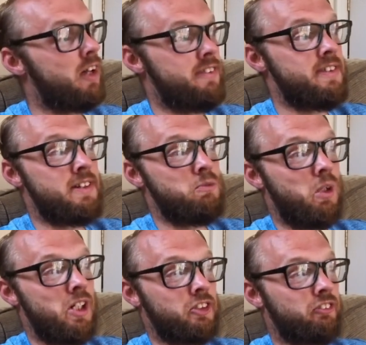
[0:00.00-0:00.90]
I think
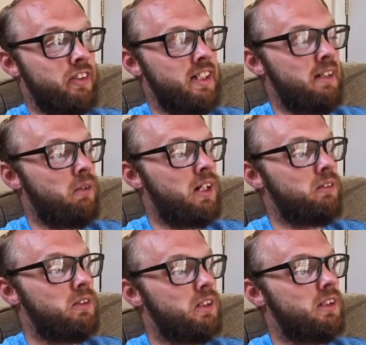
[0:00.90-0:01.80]
worked really
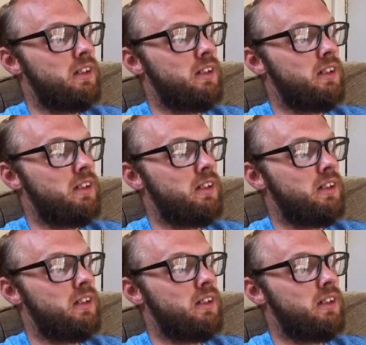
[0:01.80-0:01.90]
well.